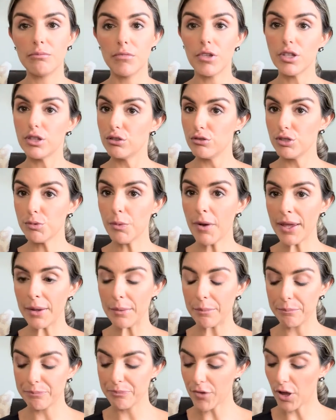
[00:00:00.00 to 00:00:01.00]
lose weight.
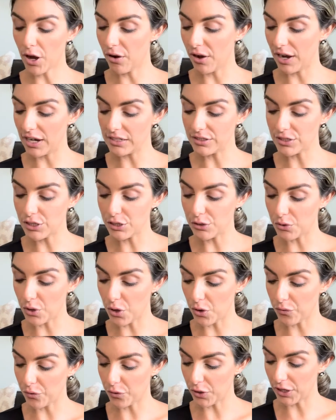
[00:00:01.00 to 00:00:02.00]
All right, so go
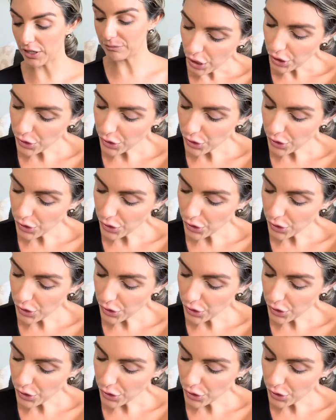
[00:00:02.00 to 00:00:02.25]
for it.